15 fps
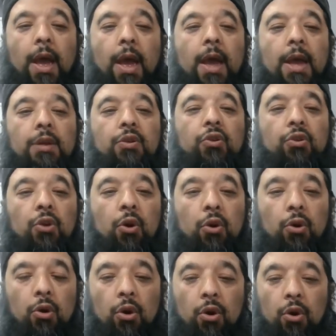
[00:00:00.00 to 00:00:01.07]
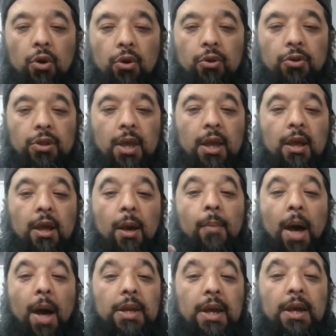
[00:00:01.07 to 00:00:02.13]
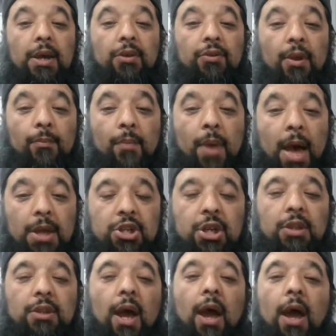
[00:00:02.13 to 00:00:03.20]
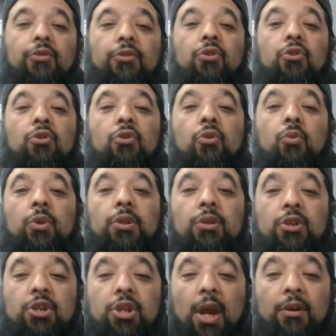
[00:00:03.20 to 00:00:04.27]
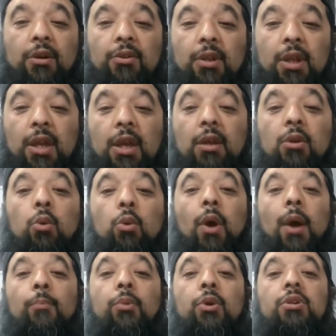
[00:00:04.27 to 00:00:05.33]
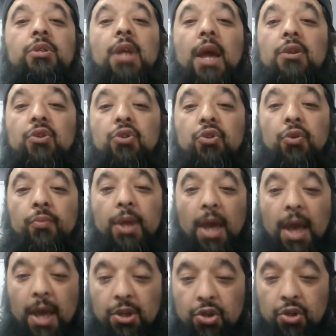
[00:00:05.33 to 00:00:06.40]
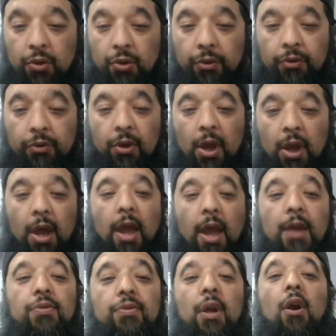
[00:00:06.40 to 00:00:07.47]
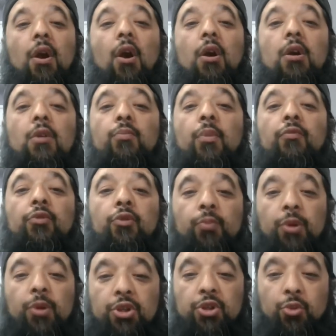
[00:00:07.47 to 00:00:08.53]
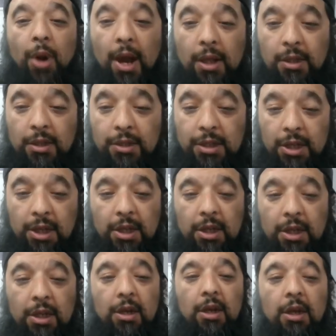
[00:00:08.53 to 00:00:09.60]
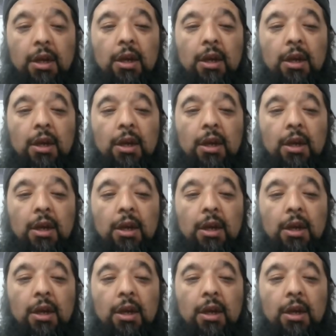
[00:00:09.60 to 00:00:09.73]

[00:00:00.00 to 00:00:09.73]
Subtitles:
And so the Kabbalah is the magic that has to do with the shayateen who pretend to be angels in the garb of spirituality,